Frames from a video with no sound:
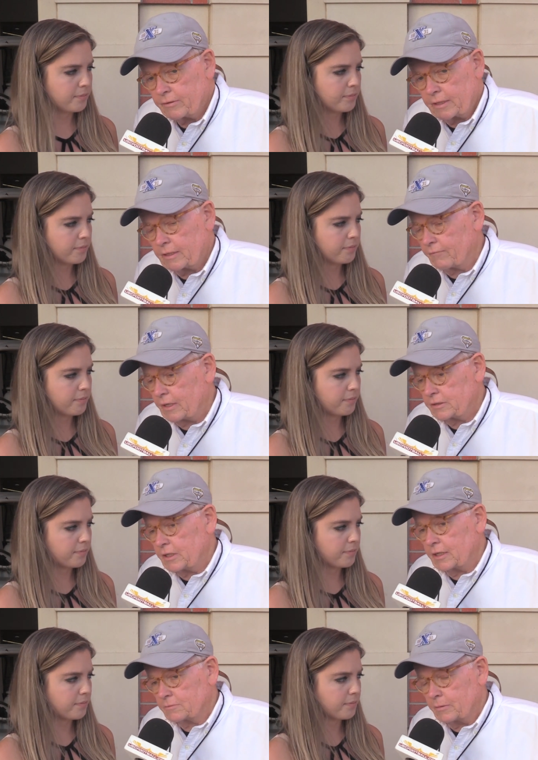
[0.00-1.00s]
Speaker 1: then they've got a
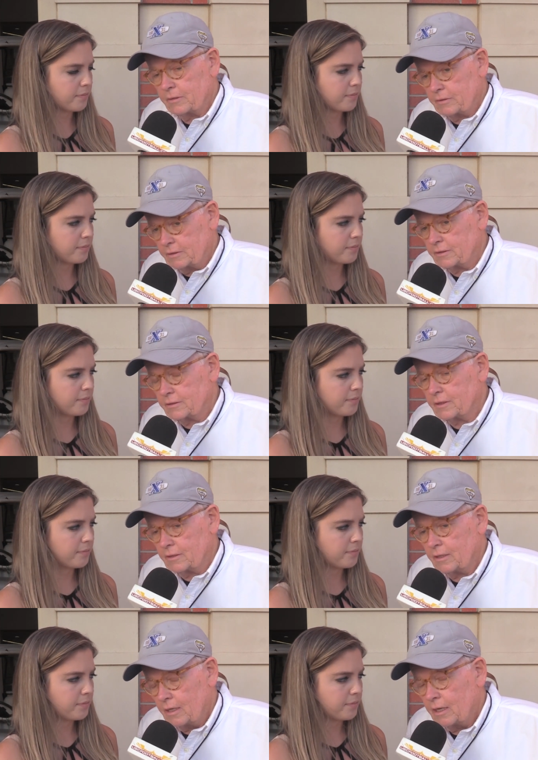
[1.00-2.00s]
chance. But this is
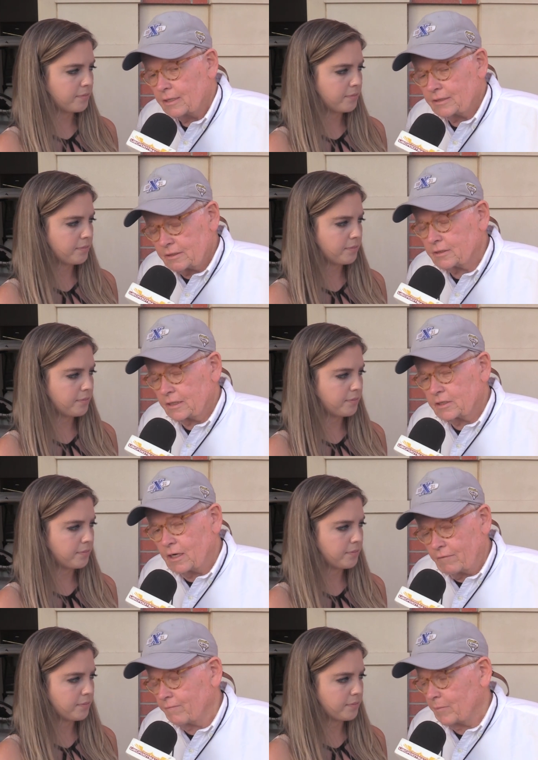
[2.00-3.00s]
a this is a
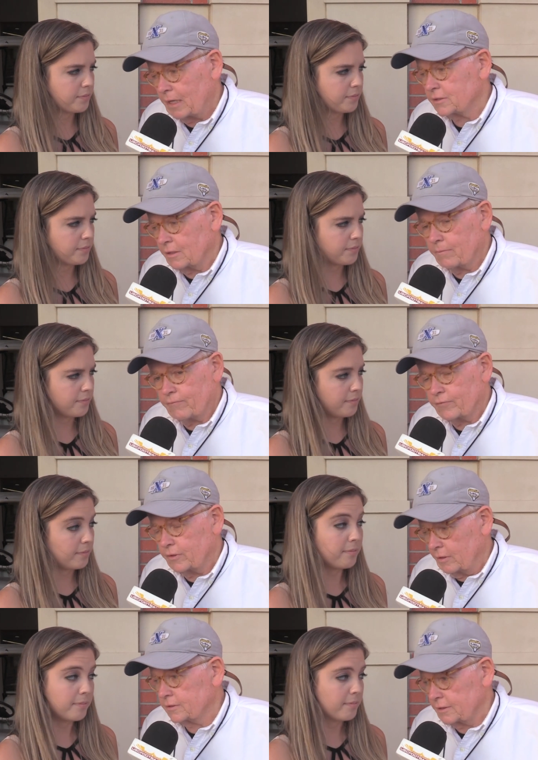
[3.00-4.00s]
tough matchup for
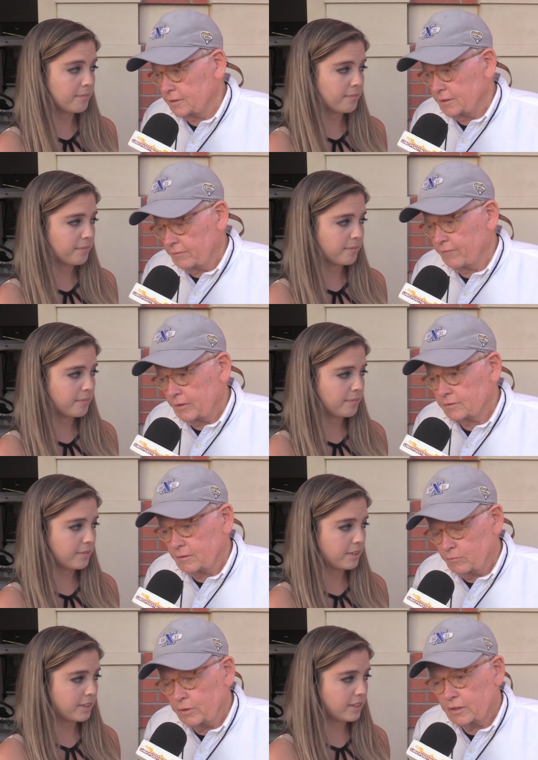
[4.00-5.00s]
USC's
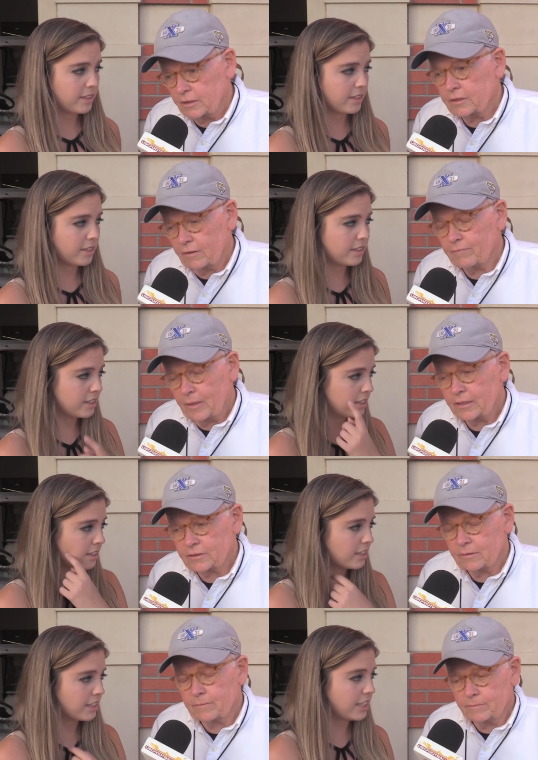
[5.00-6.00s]
defense, a really tough
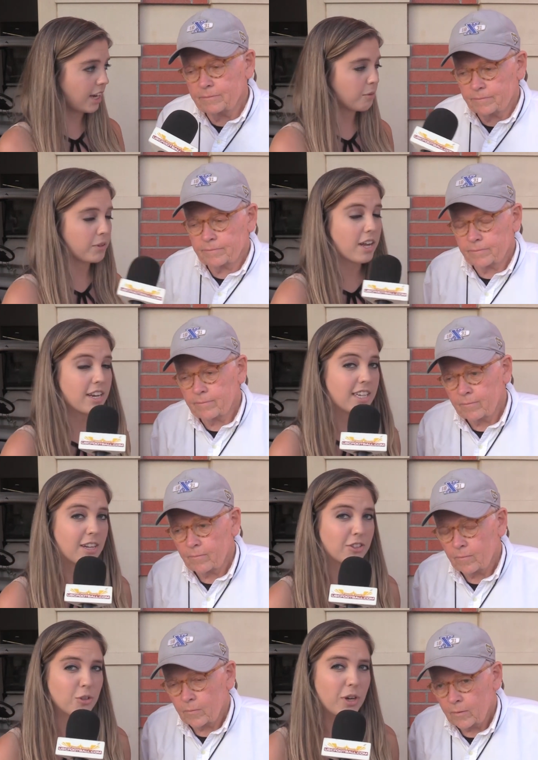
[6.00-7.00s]
matchup.
Speaker 2: Yeah, without a
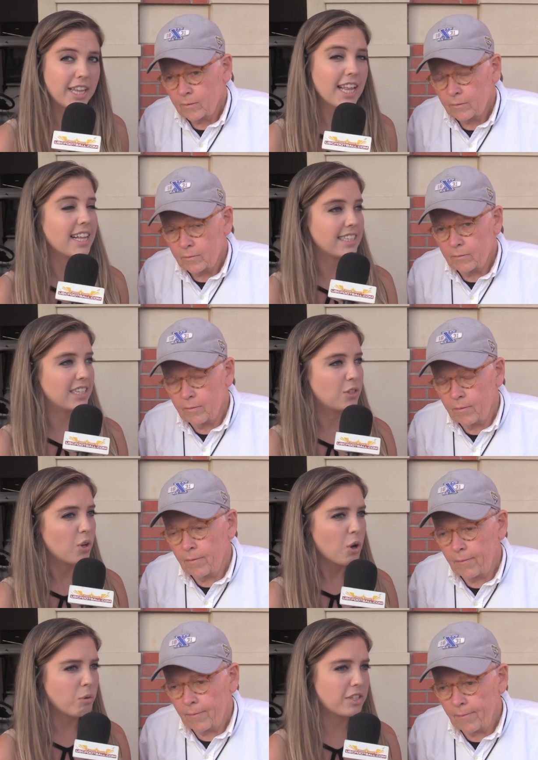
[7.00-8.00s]
doubt. So, in that
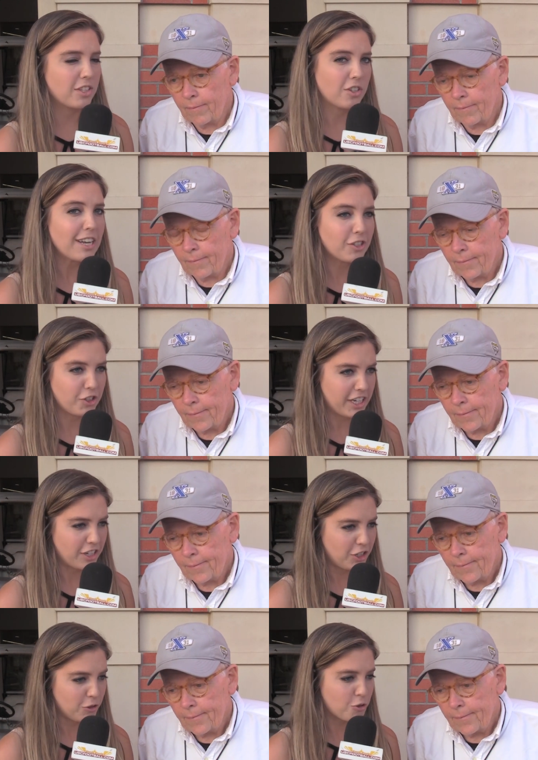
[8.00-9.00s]
sense, what's the strategy
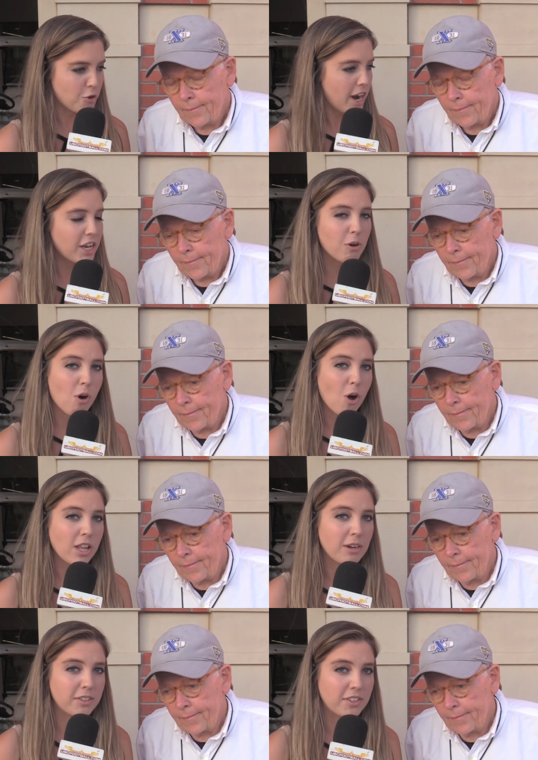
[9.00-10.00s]
here? Do you try and go
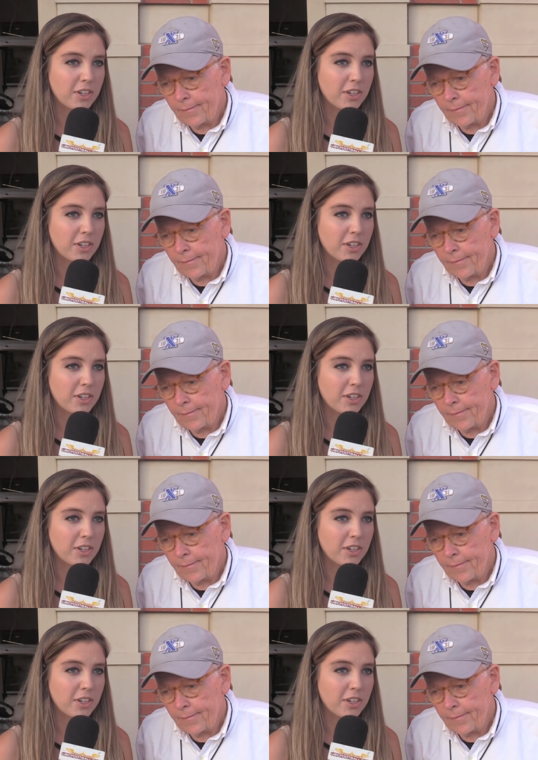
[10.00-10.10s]
all out to